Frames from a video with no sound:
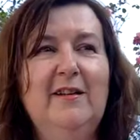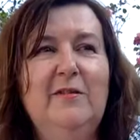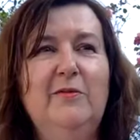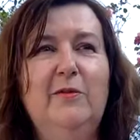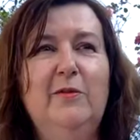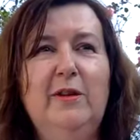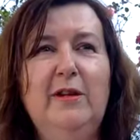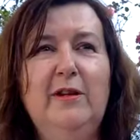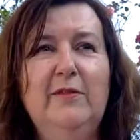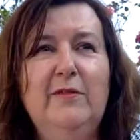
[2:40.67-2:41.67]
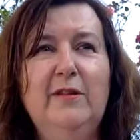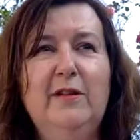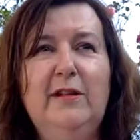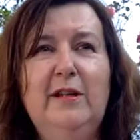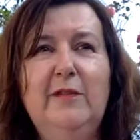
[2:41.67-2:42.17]
the falling of the
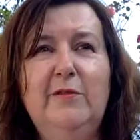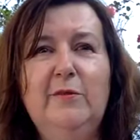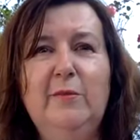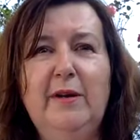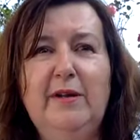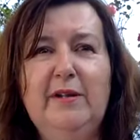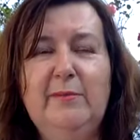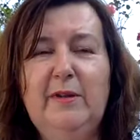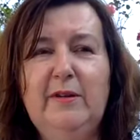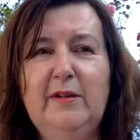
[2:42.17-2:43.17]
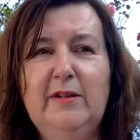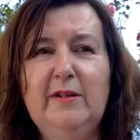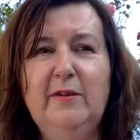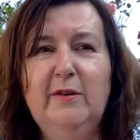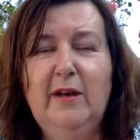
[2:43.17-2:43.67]
leaves reminds me that it's
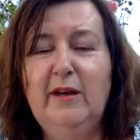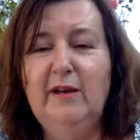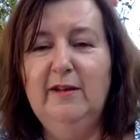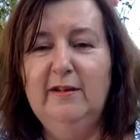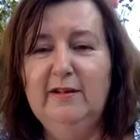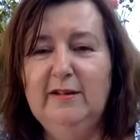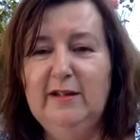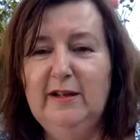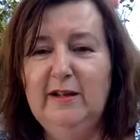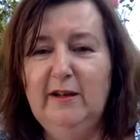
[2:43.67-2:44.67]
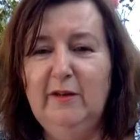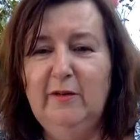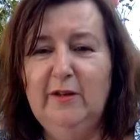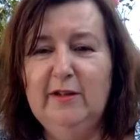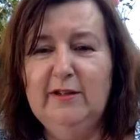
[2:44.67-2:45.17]
okay to let go,
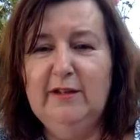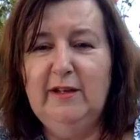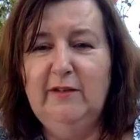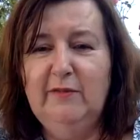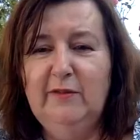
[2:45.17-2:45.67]
that it's safe